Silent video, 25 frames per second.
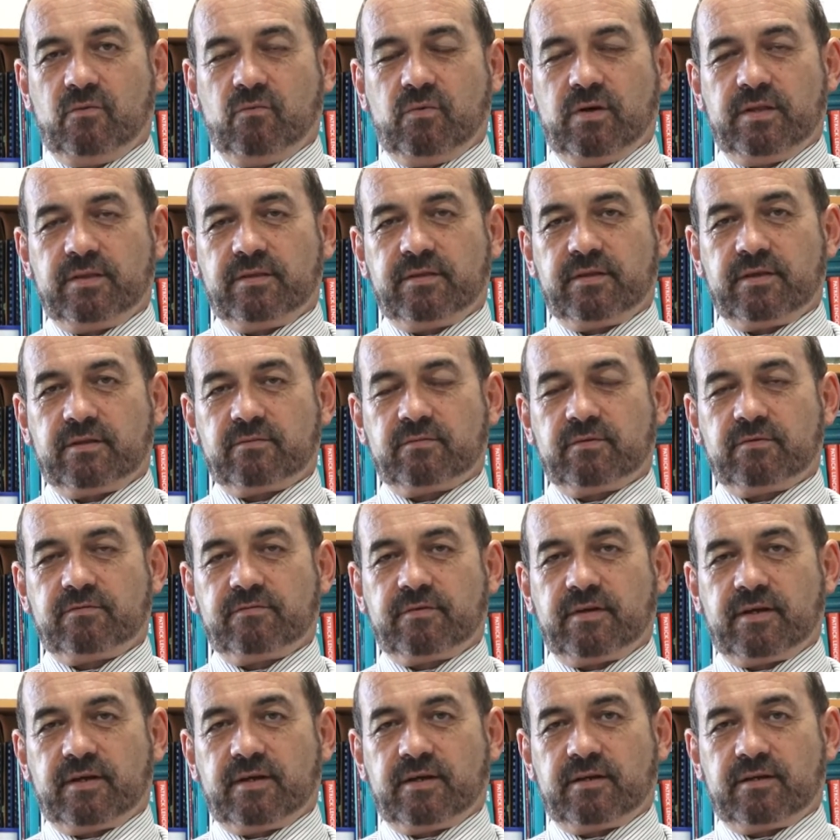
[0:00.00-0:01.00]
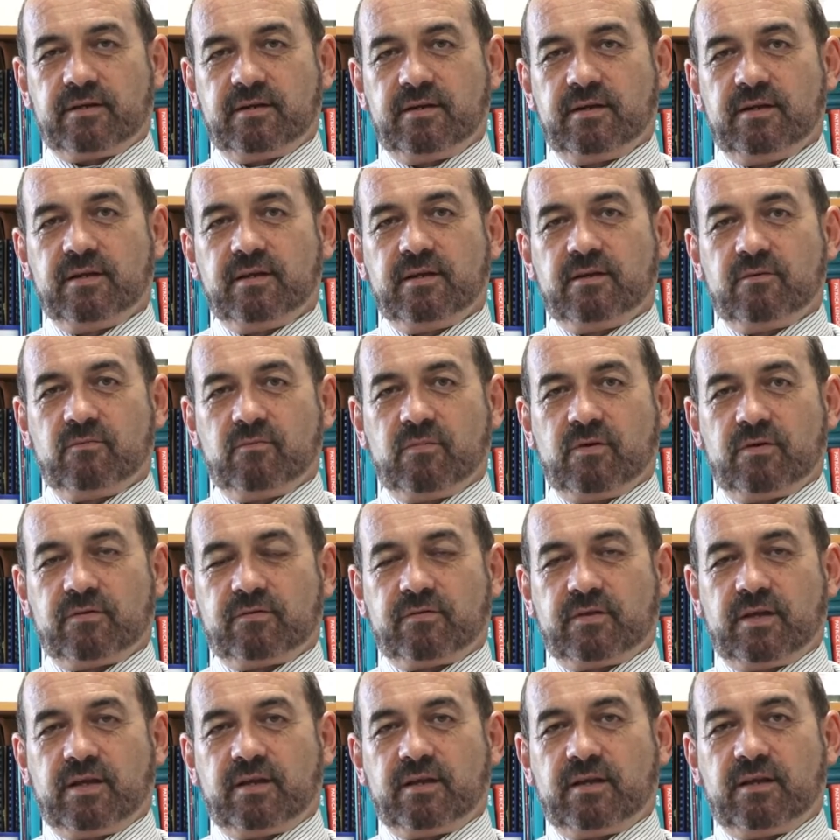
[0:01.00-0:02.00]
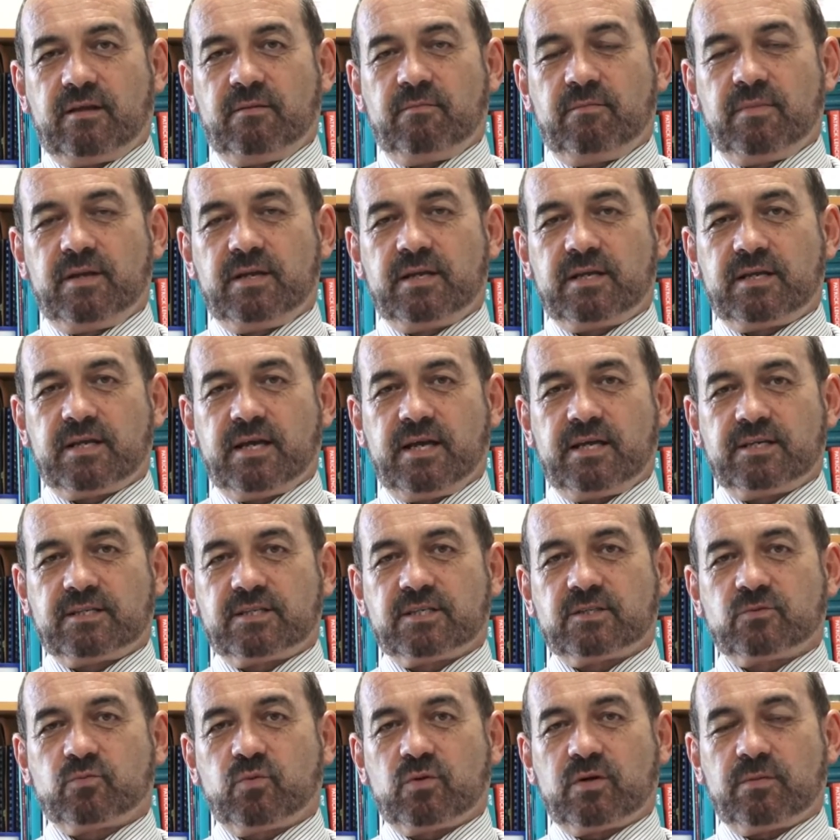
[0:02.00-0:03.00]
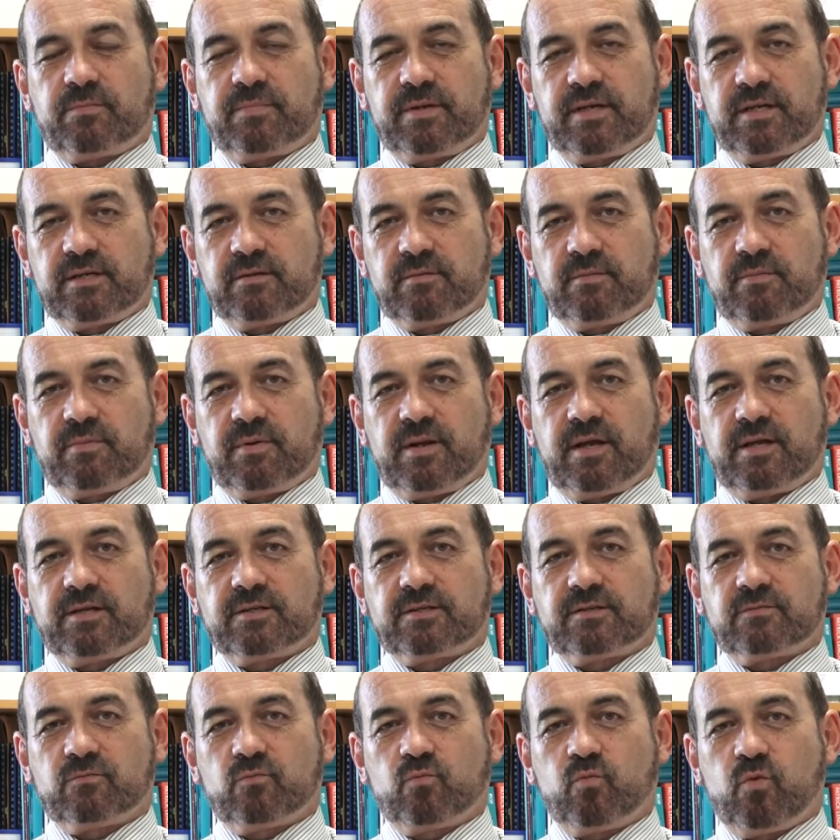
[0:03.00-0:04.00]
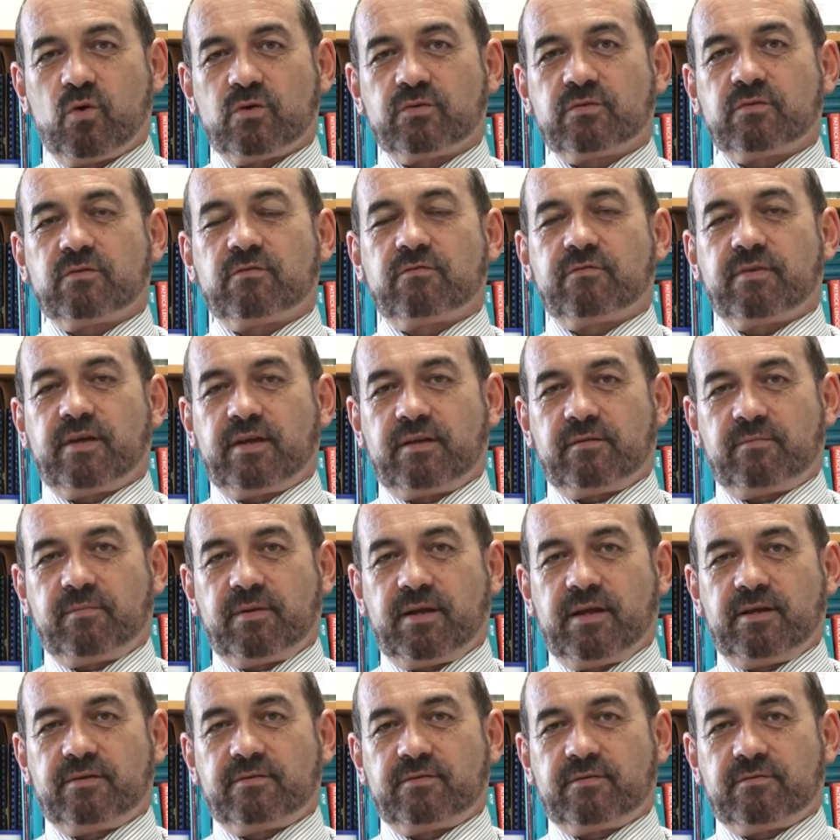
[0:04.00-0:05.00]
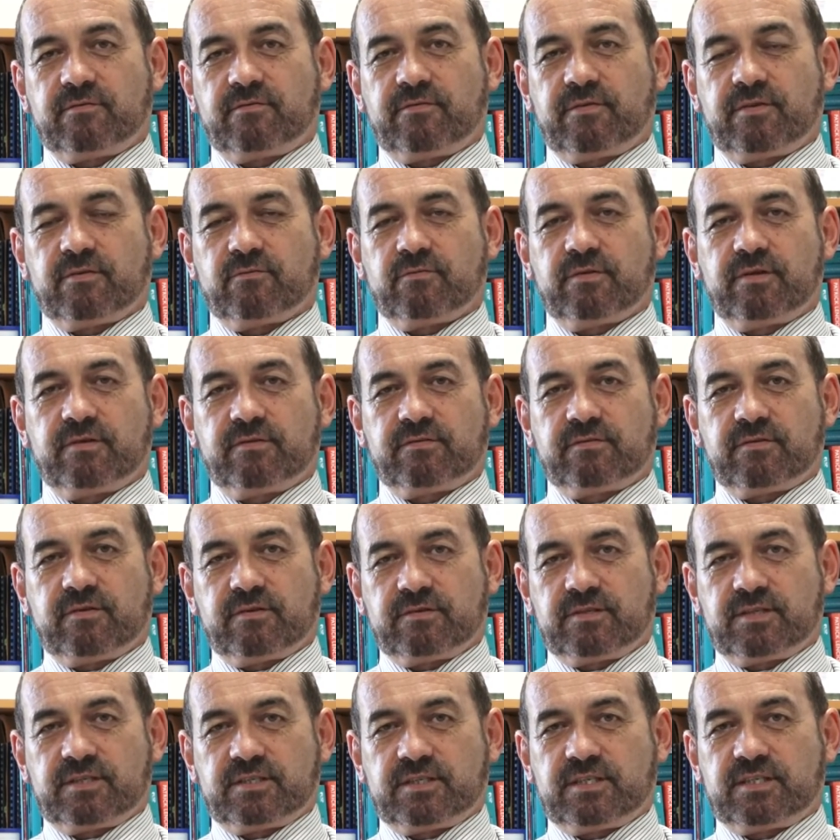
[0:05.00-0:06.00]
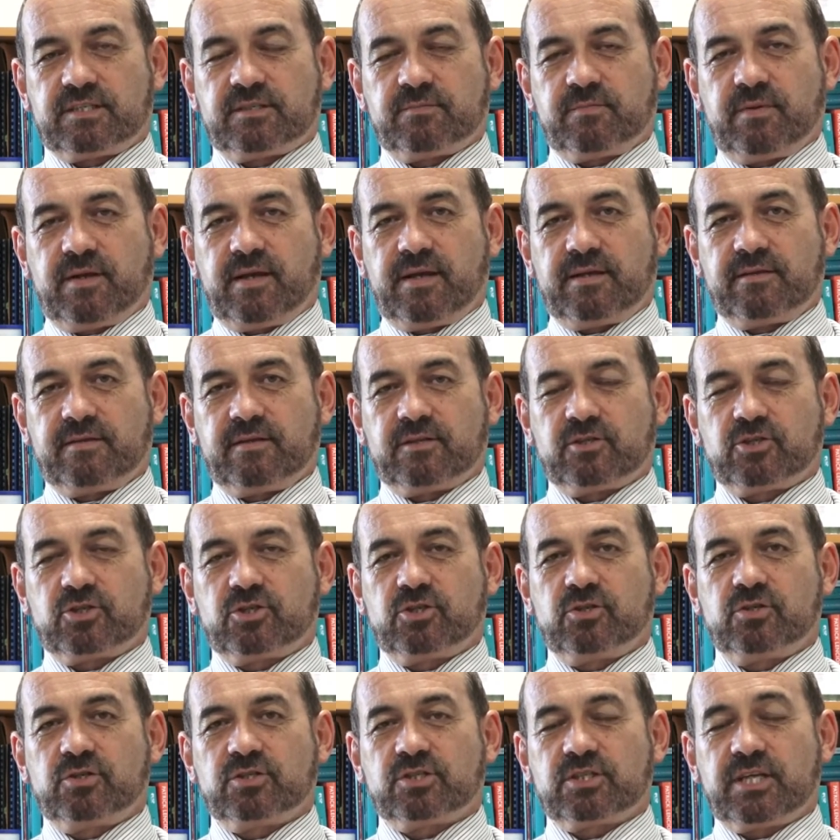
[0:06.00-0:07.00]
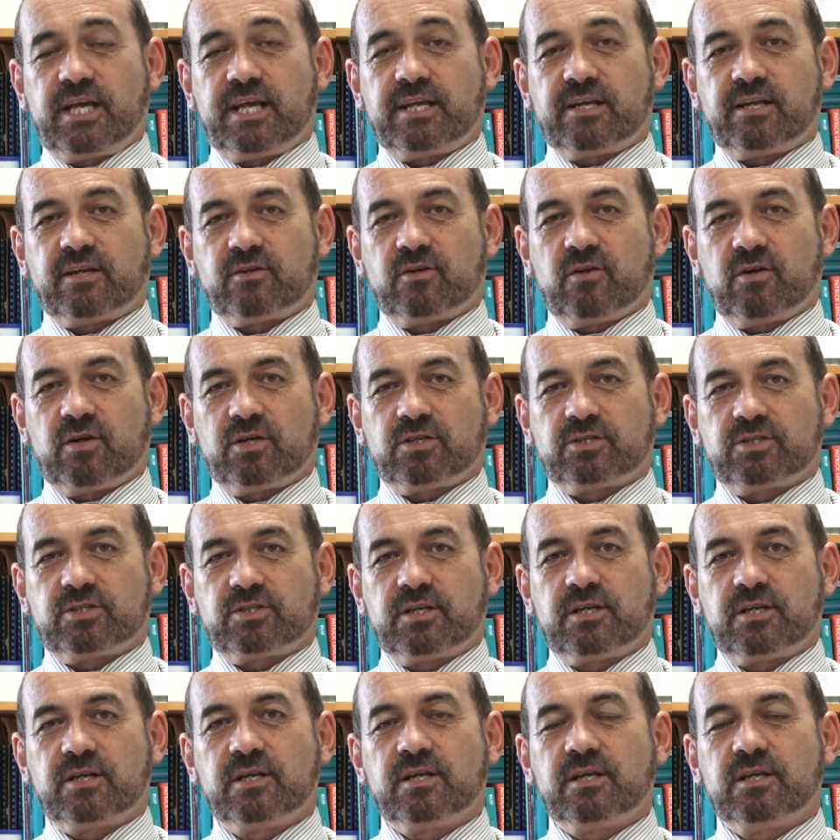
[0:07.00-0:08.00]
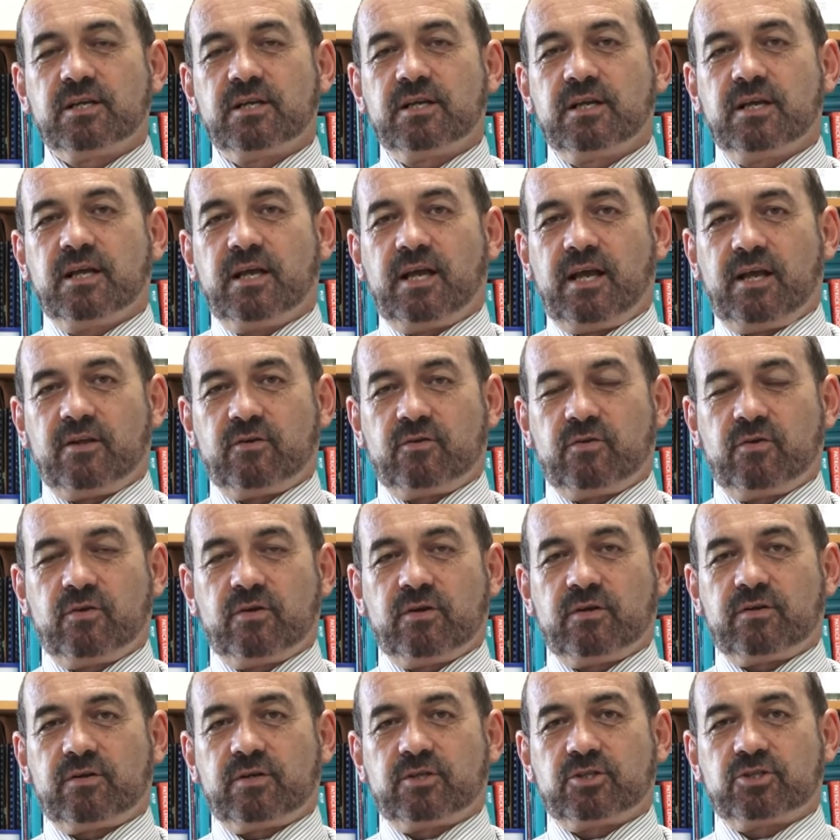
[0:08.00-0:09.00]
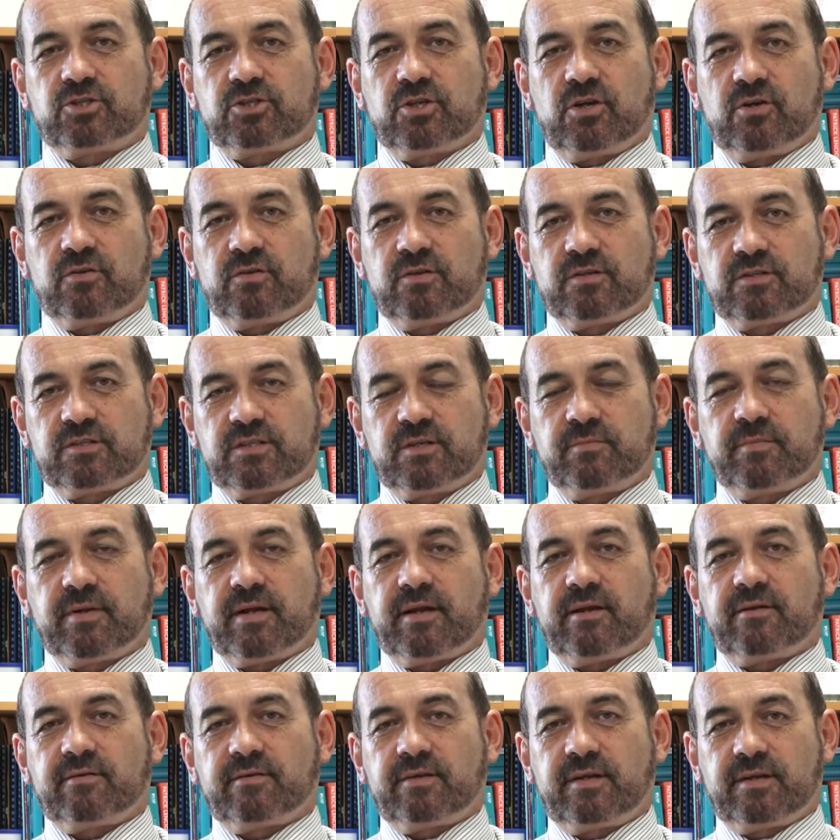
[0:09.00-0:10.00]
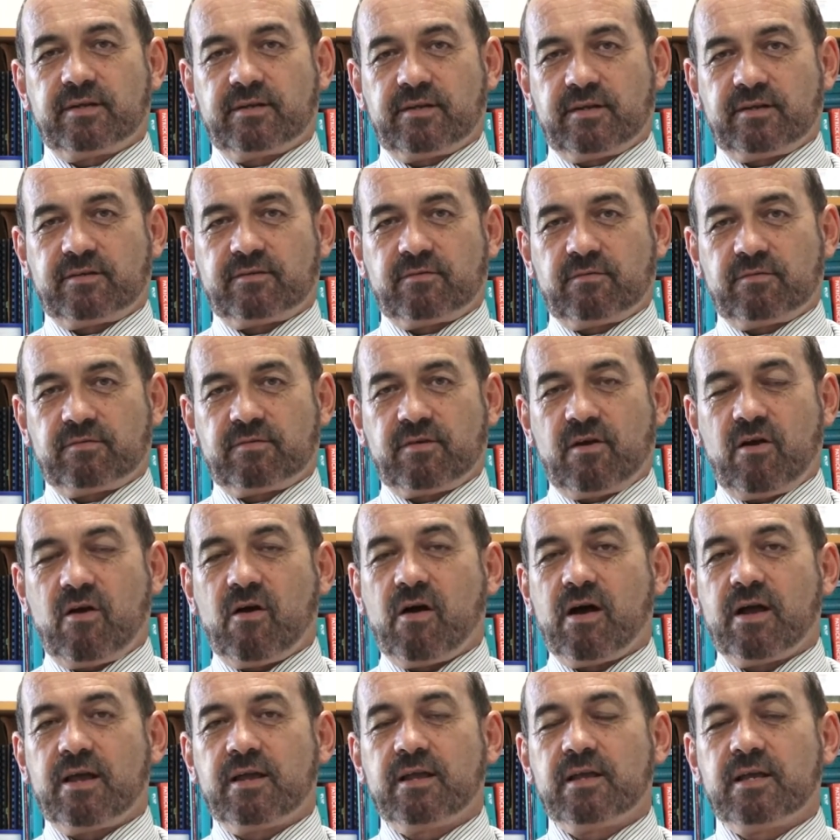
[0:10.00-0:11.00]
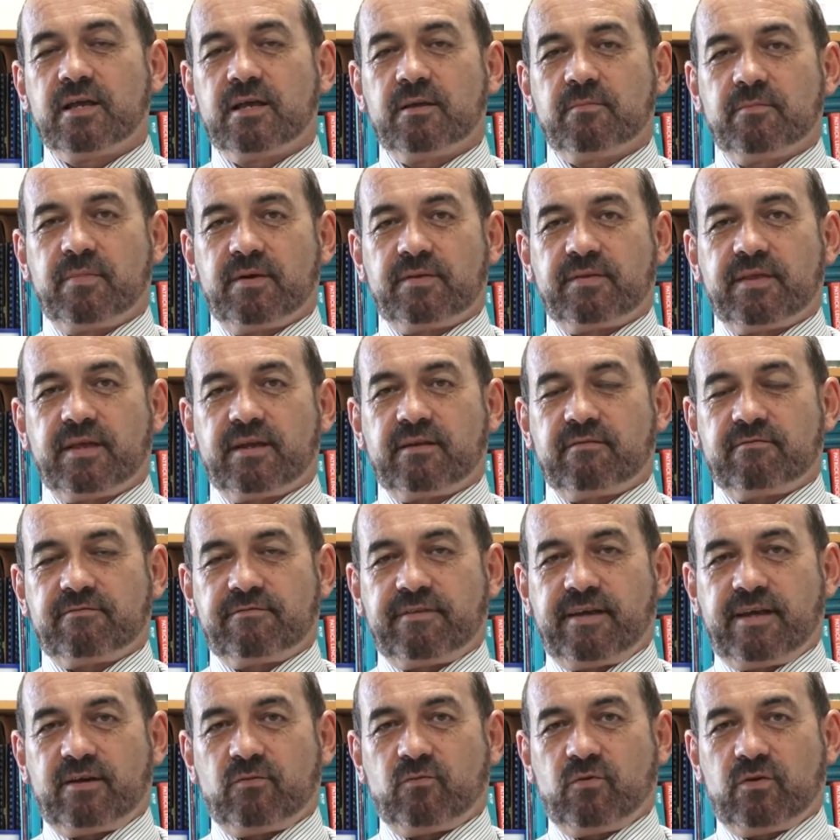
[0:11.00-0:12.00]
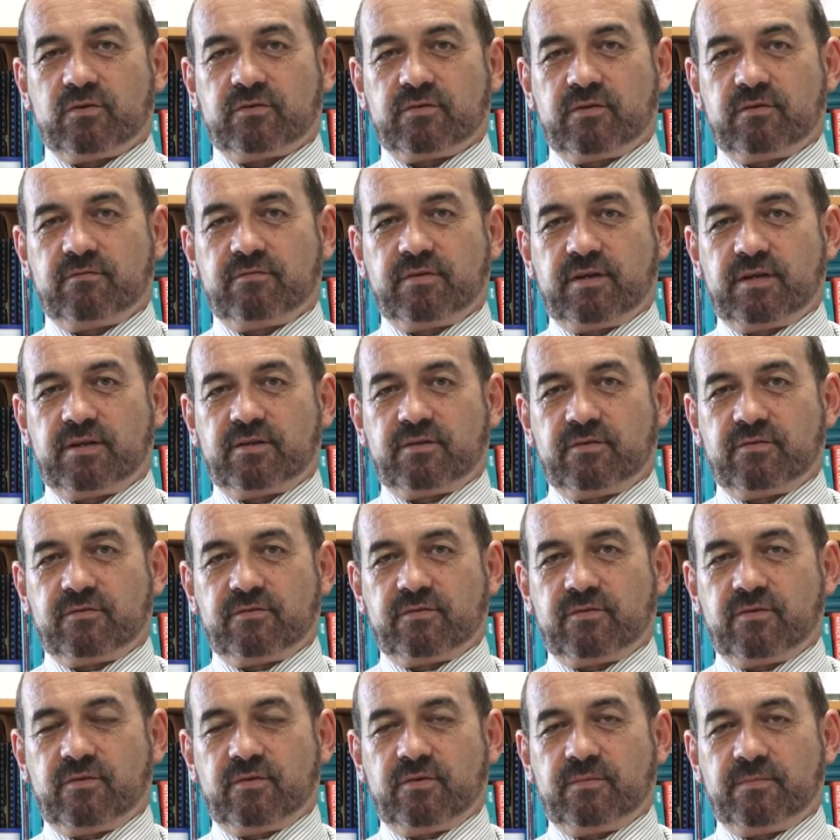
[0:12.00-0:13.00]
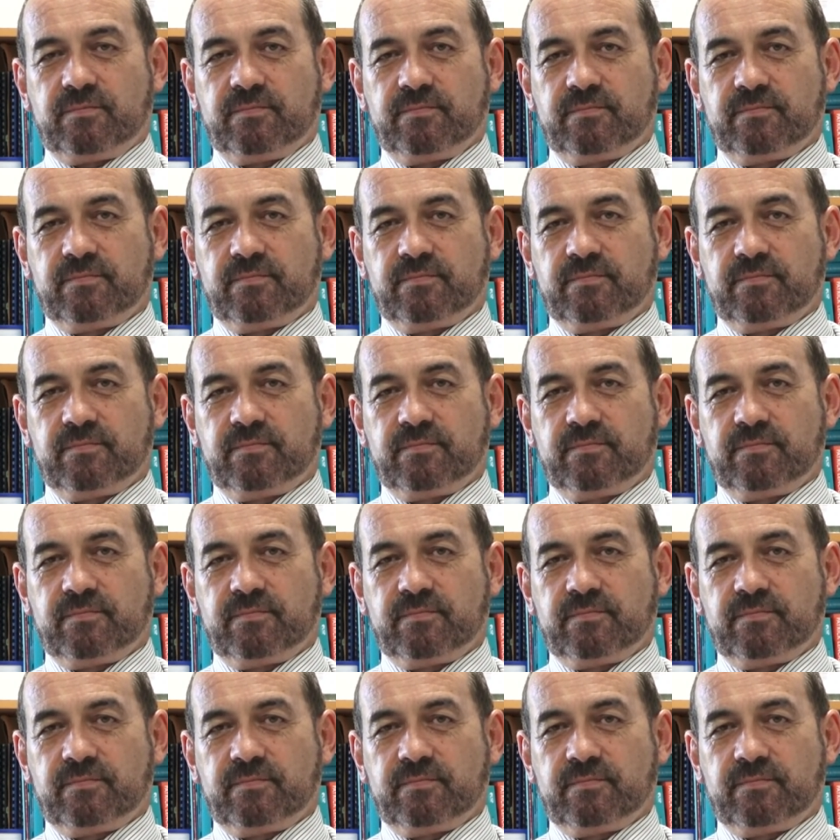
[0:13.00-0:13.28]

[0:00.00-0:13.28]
One thing we found was that in many cases what appeared to be plagiarism wasn't in fact plagiarism for the reasons I just explained. The students had acknowledged it and Turnitin showed the similarity index was high, but that in fact wasn't of any concern.